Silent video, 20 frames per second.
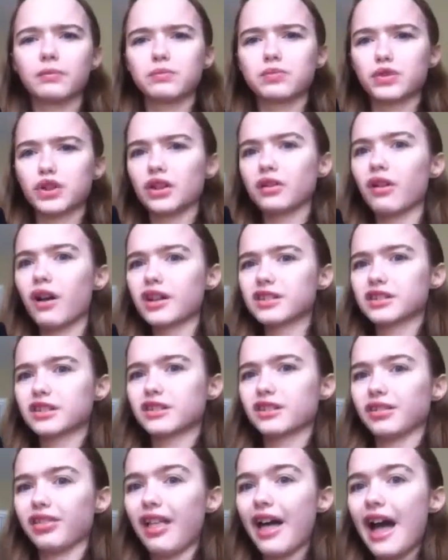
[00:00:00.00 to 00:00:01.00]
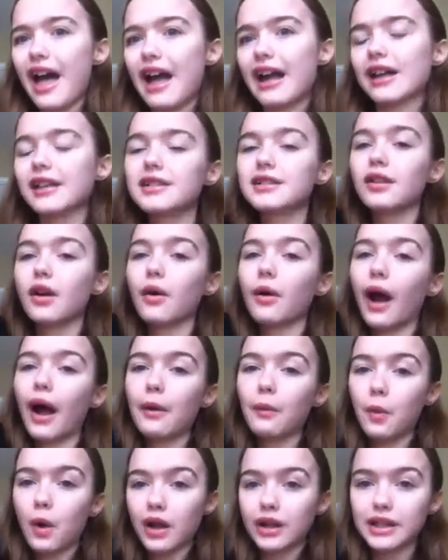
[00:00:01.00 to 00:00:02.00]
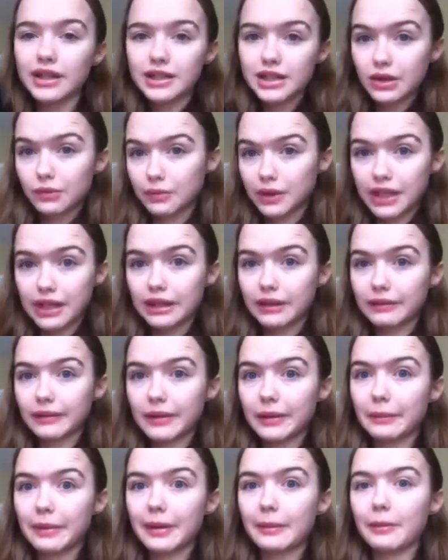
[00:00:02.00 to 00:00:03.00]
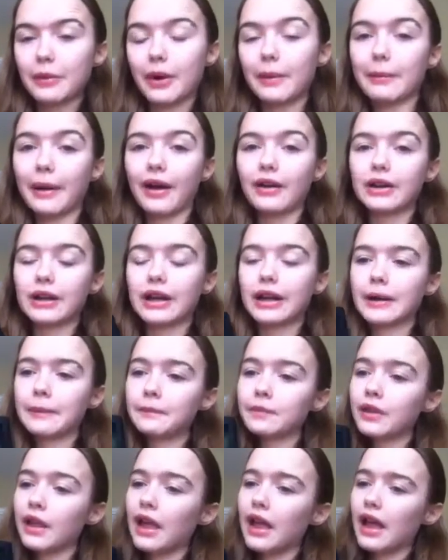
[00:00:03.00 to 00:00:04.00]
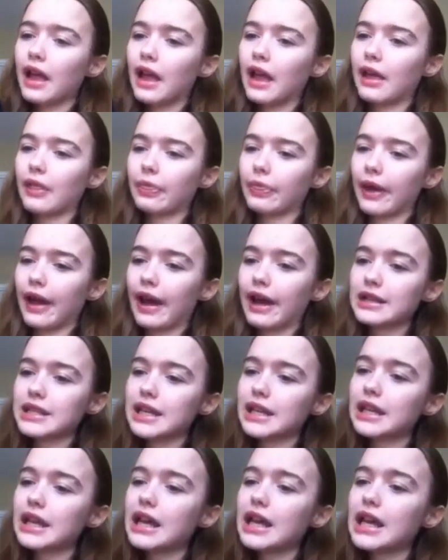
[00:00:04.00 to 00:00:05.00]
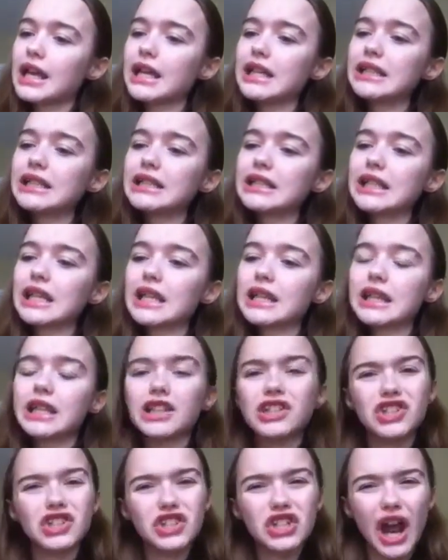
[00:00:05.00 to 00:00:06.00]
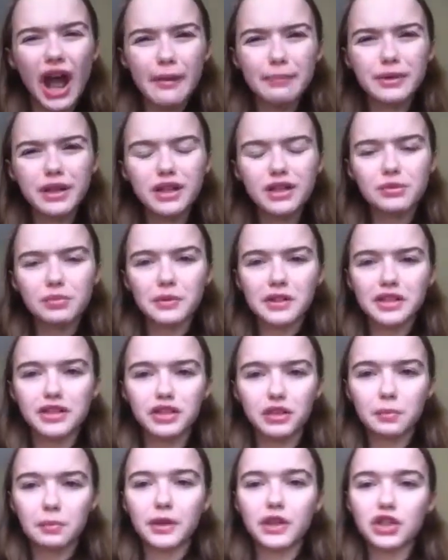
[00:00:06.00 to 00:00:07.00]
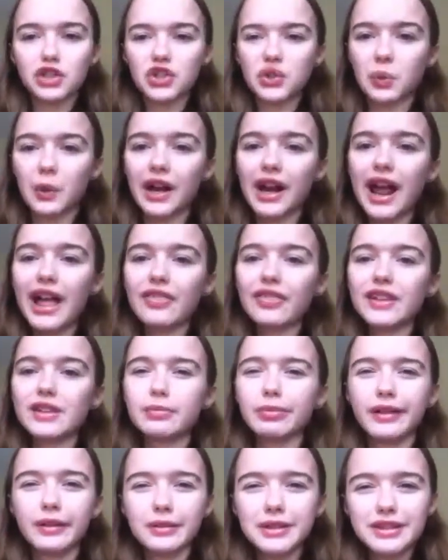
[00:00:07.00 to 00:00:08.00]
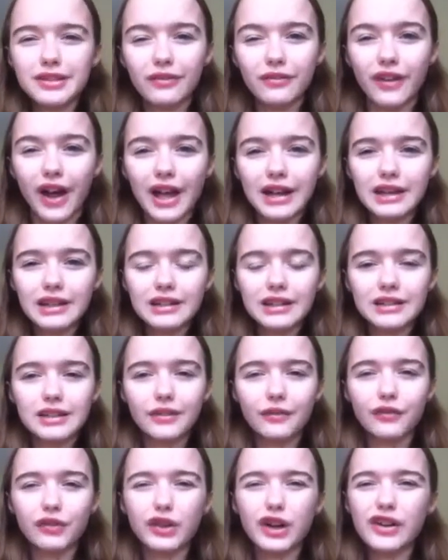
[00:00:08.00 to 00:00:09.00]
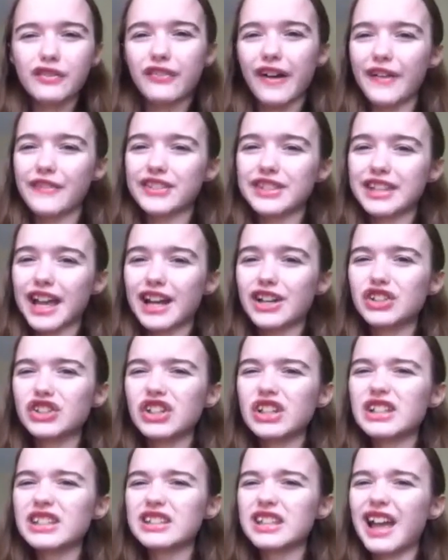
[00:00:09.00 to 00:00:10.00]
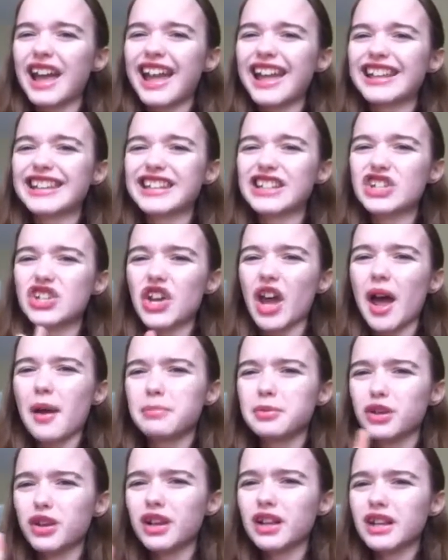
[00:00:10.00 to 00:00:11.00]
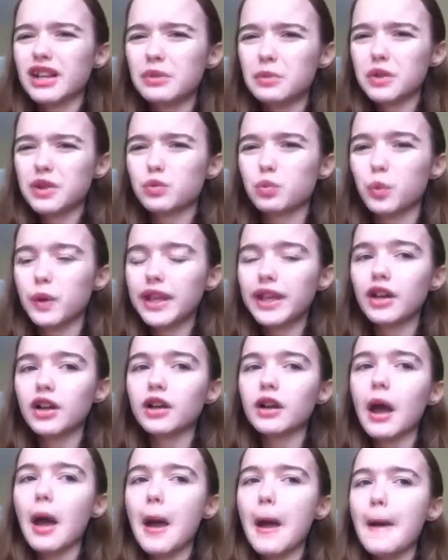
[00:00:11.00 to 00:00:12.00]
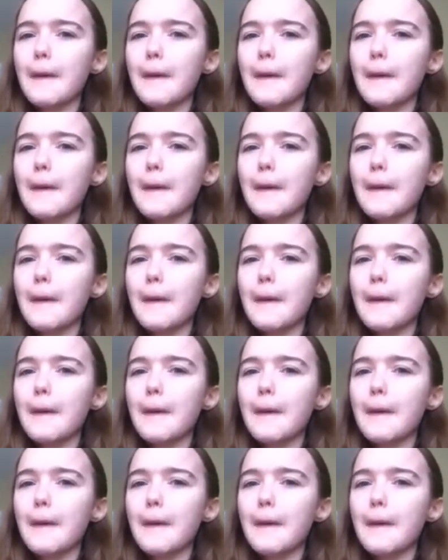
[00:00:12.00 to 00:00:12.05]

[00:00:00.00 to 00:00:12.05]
She lost her leg, so I wanted to read a little bit more about her and that. And the chapters were super short, and this book was divided into four or five sections, and the chaptering was weird,